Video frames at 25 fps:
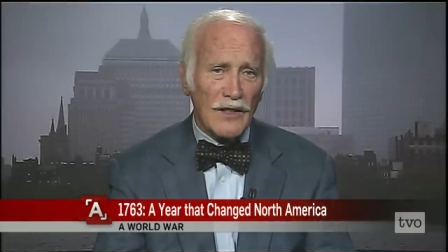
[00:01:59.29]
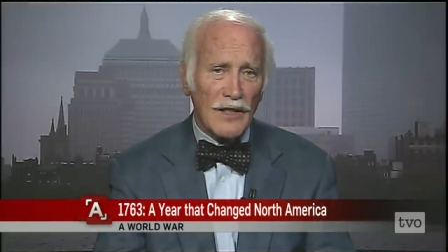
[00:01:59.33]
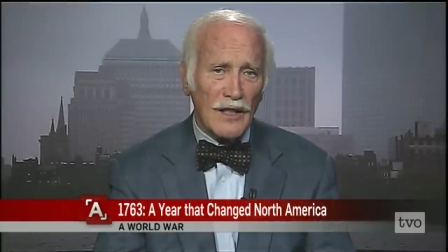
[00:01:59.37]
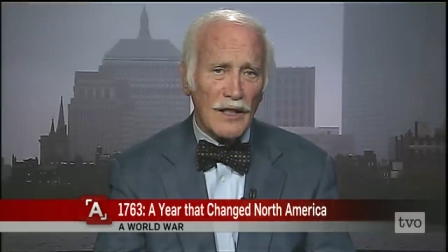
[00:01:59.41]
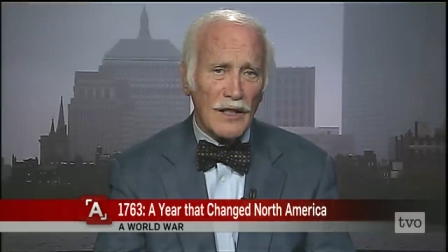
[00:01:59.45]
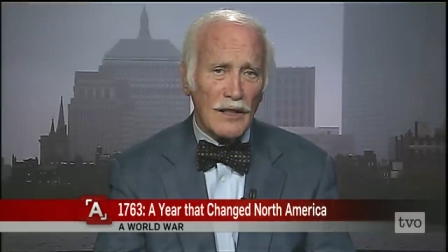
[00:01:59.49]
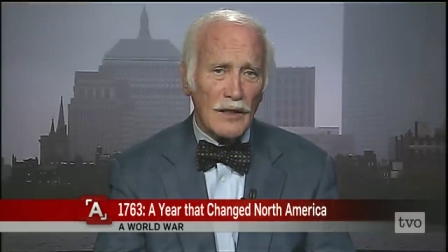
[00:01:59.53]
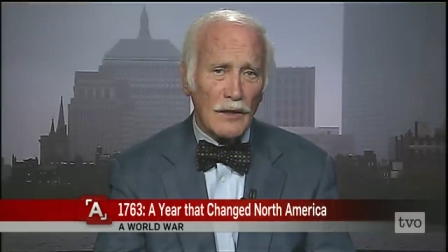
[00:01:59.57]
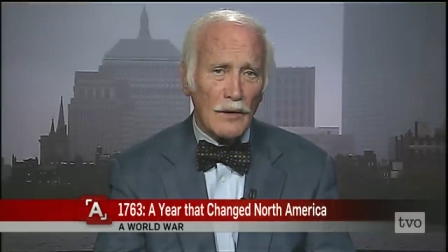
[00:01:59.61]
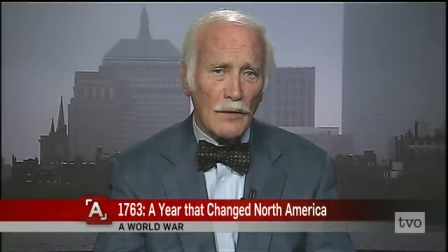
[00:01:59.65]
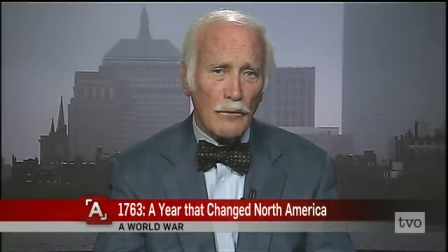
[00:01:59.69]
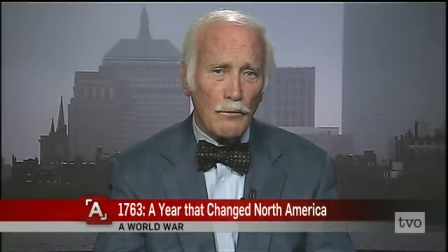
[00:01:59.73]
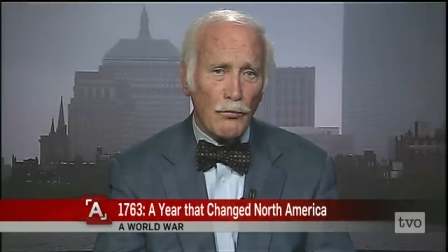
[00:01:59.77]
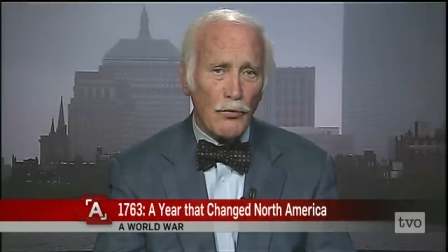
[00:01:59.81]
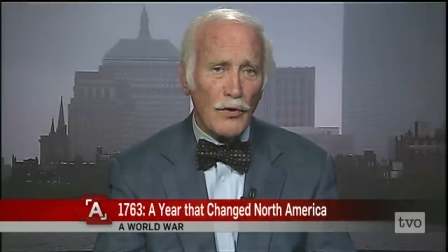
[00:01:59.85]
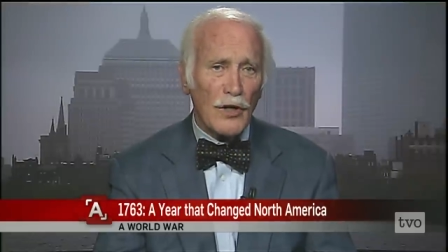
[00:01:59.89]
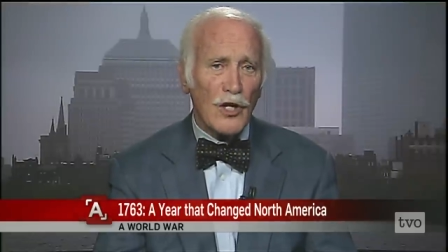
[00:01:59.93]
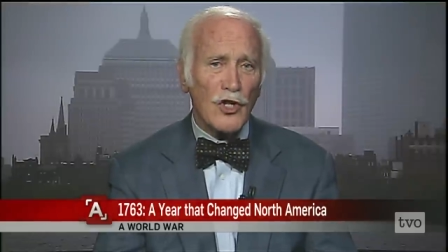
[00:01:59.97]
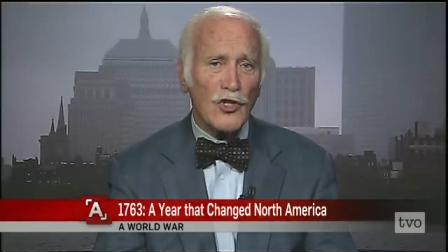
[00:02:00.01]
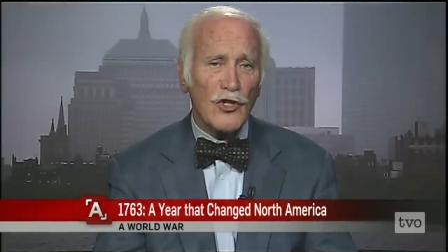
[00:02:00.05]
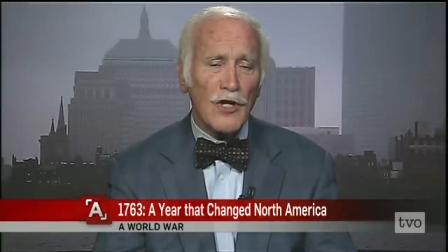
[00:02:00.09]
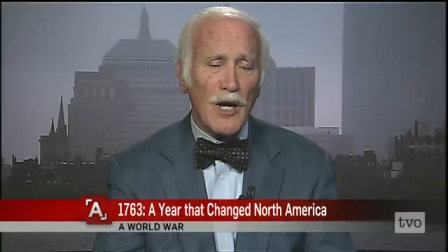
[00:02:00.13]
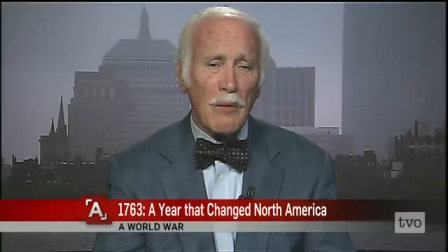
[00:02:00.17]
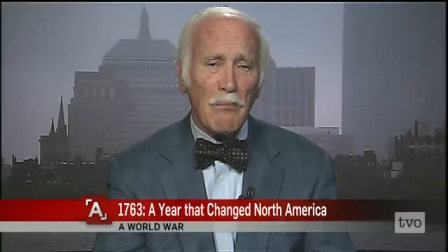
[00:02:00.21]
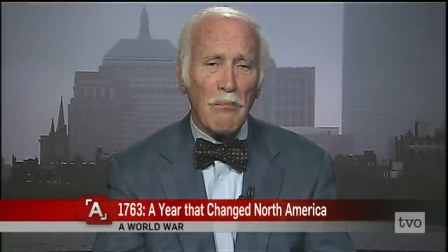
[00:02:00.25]
the
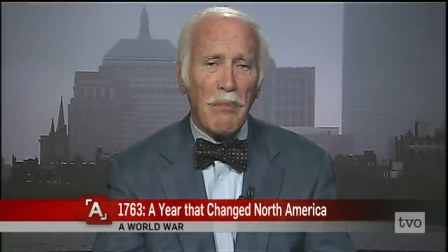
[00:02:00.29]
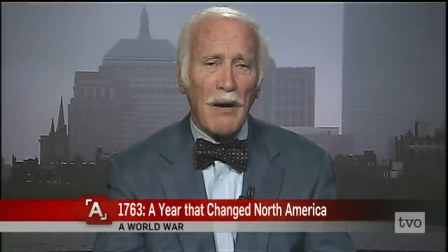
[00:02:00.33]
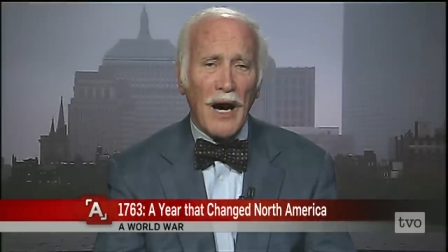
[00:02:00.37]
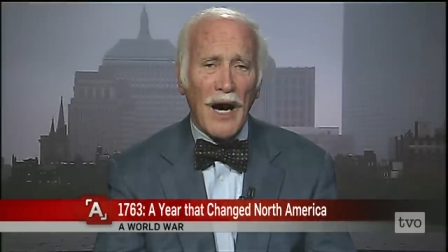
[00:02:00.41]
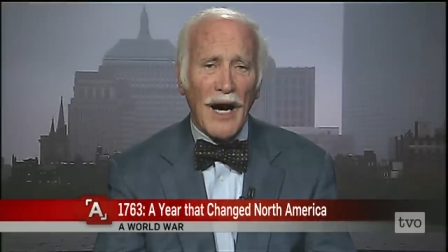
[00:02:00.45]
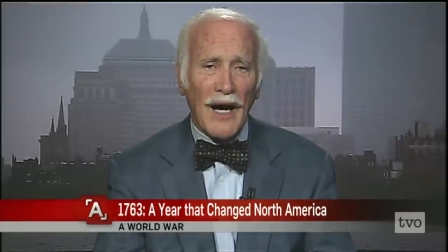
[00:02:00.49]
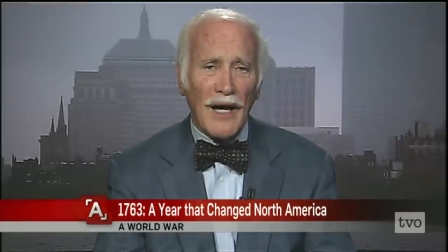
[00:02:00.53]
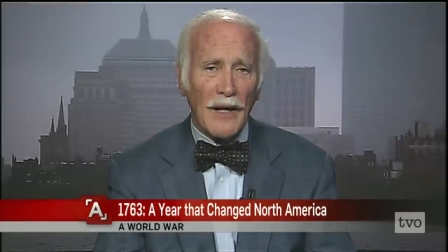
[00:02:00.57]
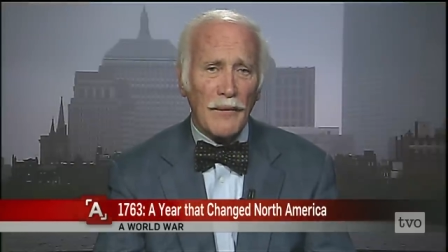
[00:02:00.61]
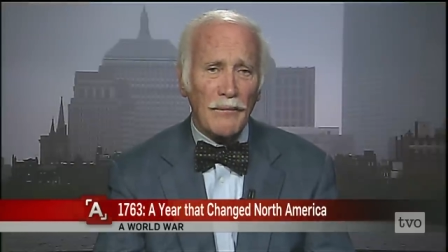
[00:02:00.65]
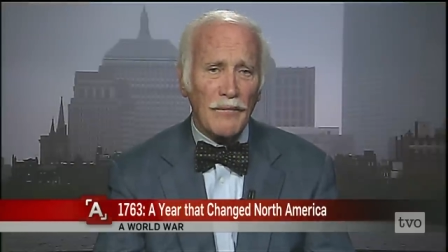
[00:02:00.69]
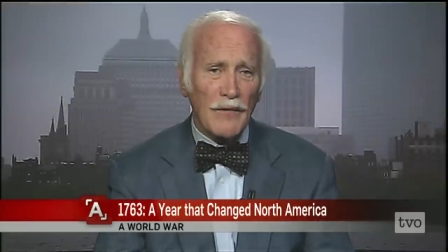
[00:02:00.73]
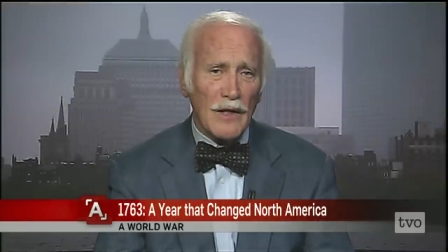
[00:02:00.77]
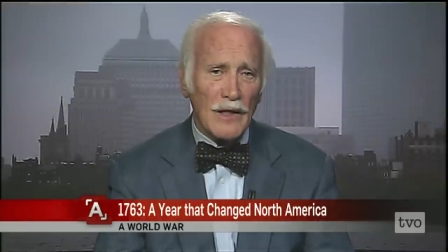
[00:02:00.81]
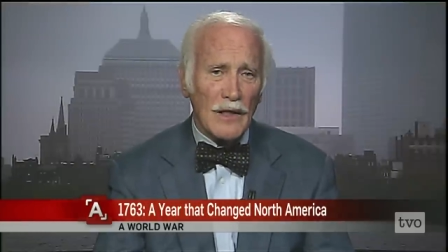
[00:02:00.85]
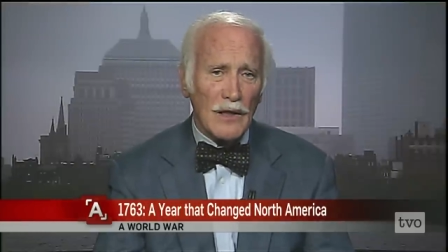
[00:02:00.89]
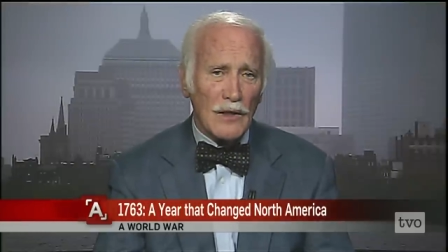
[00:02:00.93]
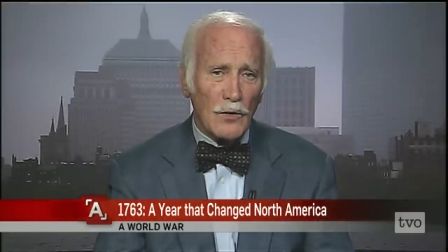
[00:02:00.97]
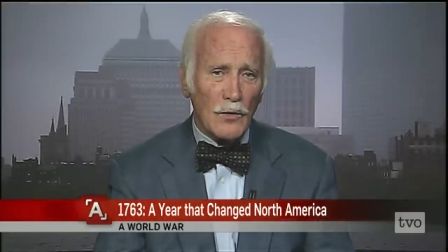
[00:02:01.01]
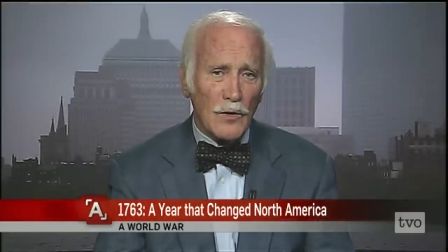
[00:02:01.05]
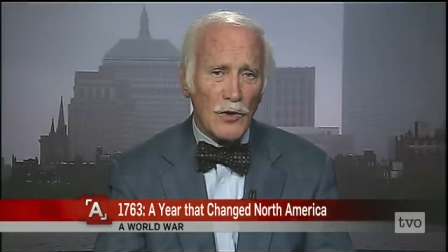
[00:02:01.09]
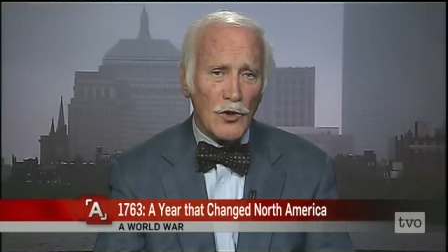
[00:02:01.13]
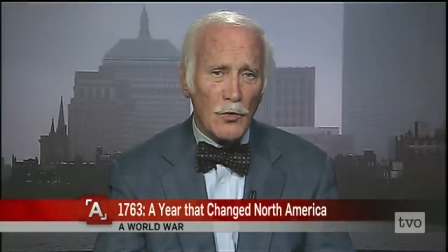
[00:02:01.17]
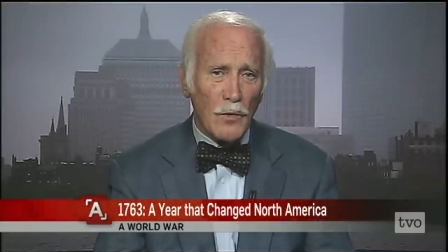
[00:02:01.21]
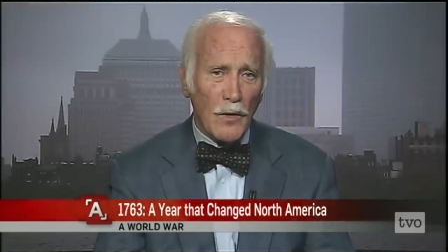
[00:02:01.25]
British Empire,
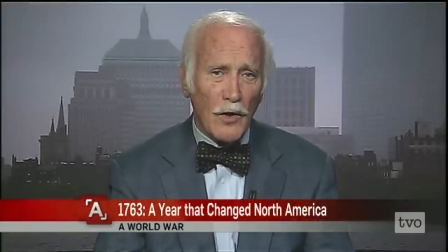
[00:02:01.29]
which